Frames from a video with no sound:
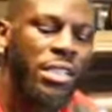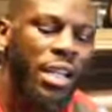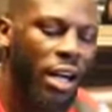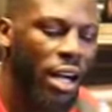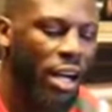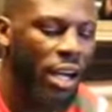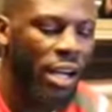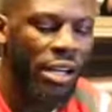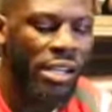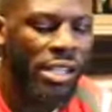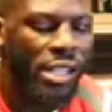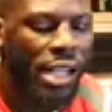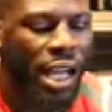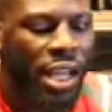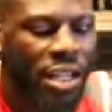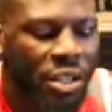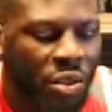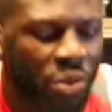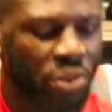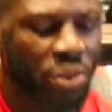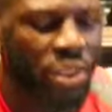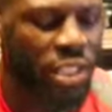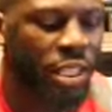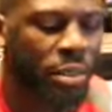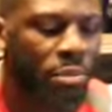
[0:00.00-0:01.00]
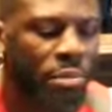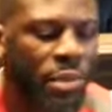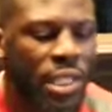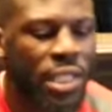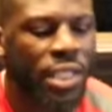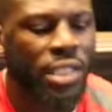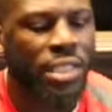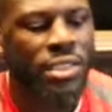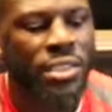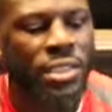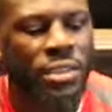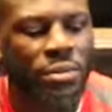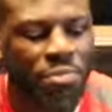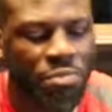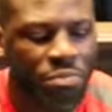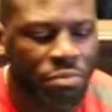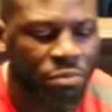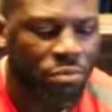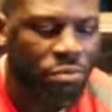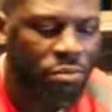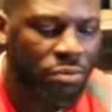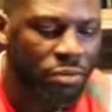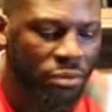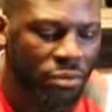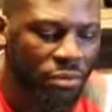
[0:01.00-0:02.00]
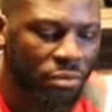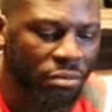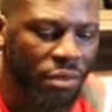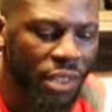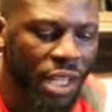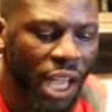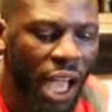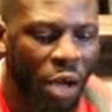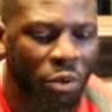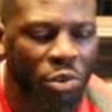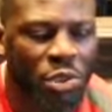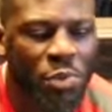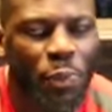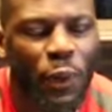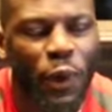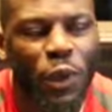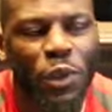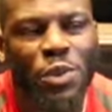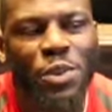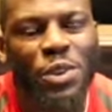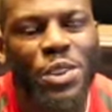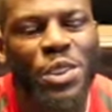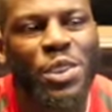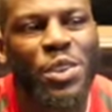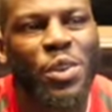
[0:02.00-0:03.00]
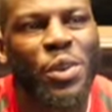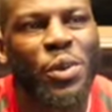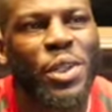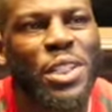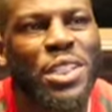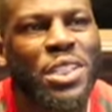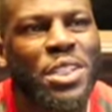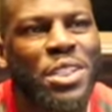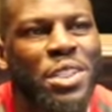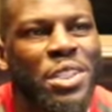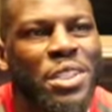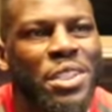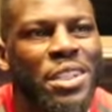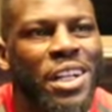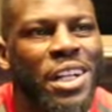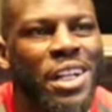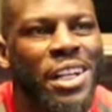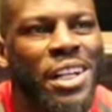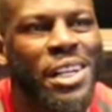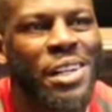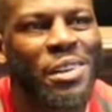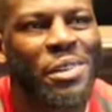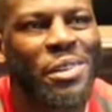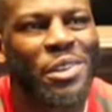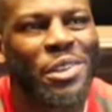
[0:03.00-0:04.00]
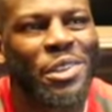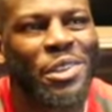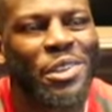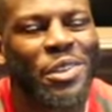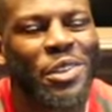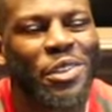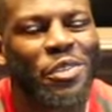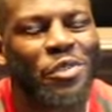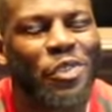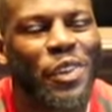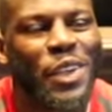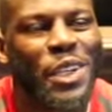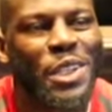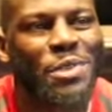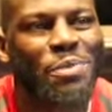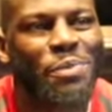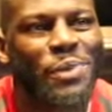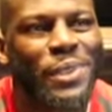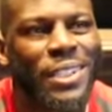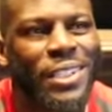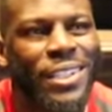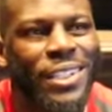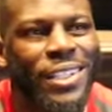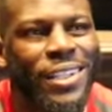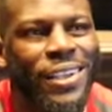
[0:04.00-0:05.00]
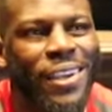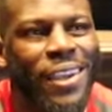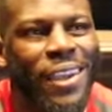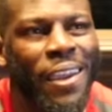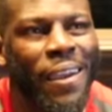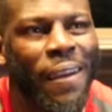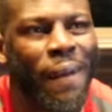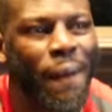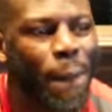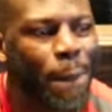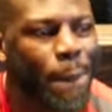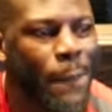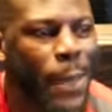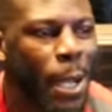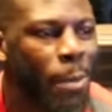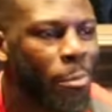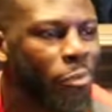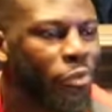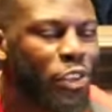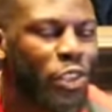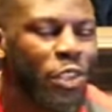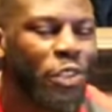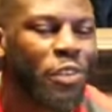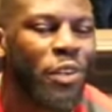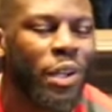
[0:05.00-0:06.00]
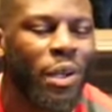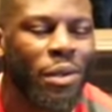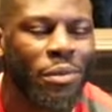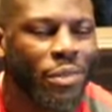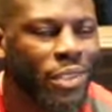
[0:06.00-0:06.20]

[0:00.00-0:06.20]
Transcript: Nah, I don't think because I was posed this question uh, on on Facebook, and I'm very.